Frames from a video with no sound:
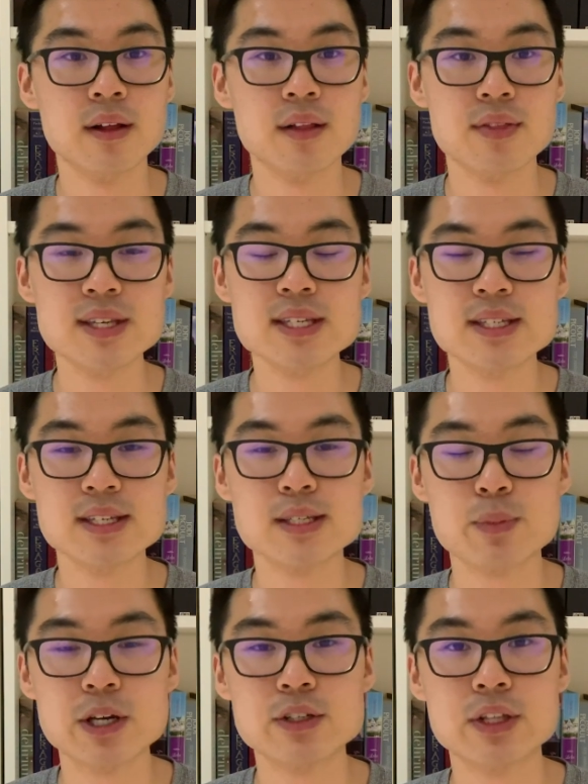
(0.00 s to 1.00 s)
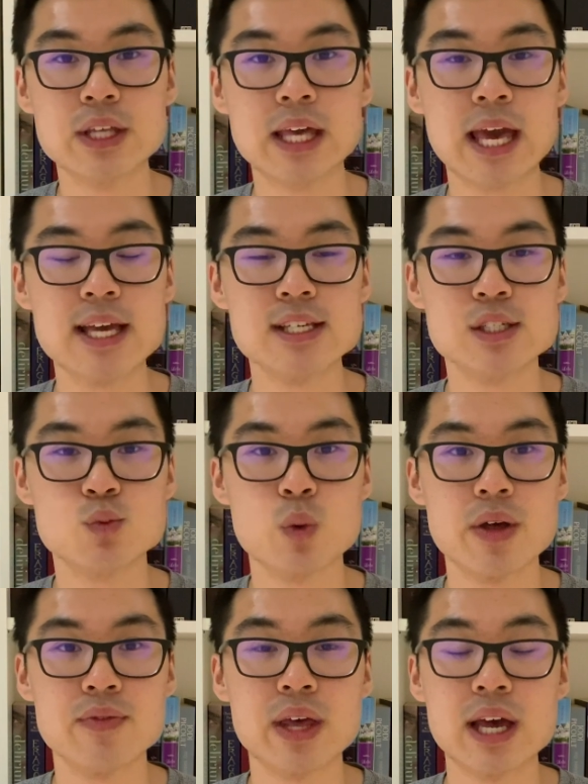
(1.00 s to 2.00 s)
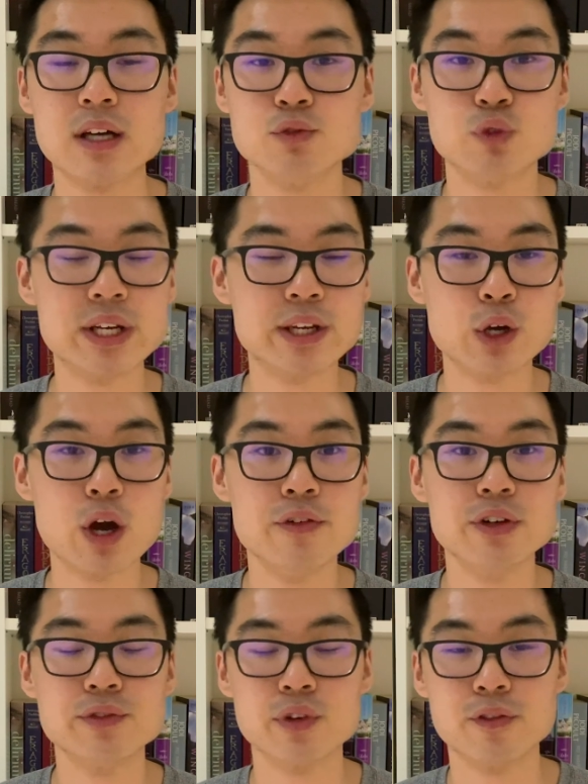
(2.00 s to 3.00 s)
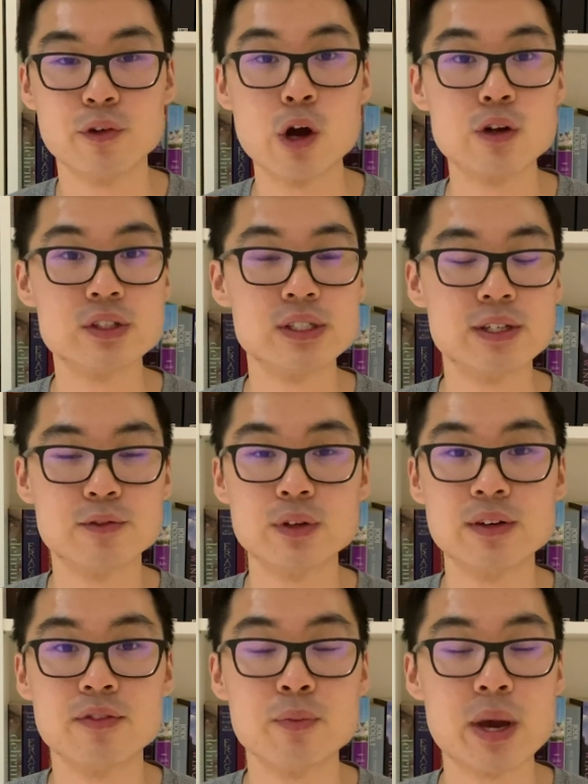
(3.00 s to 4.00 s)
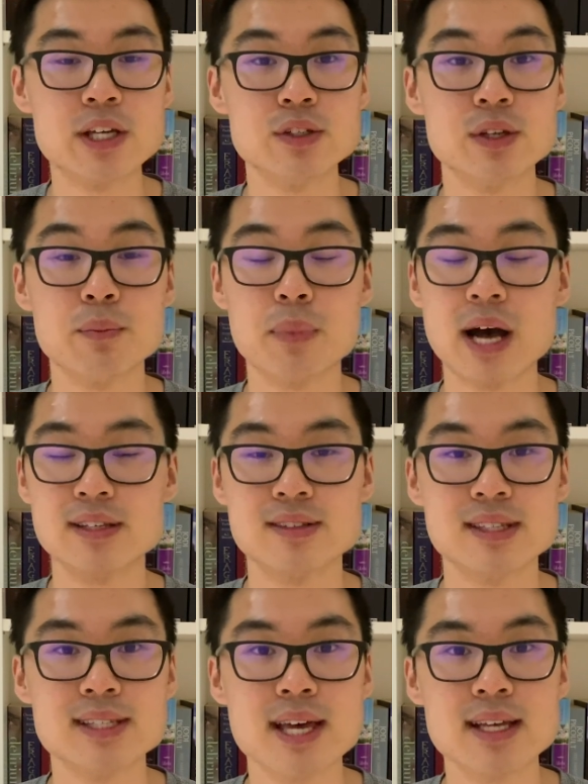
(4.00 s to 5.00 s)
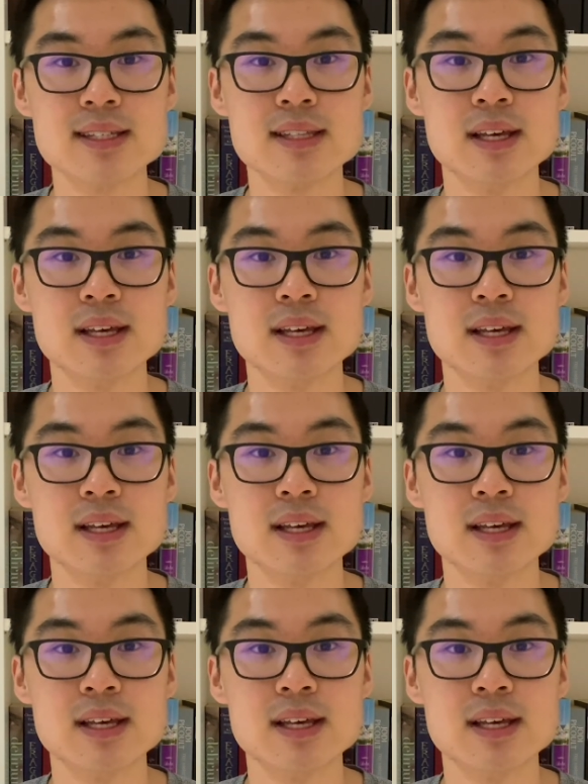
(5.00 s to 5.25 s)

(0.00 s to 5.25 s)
This is especially the case when they are reading over and referring to different information and parts of the text,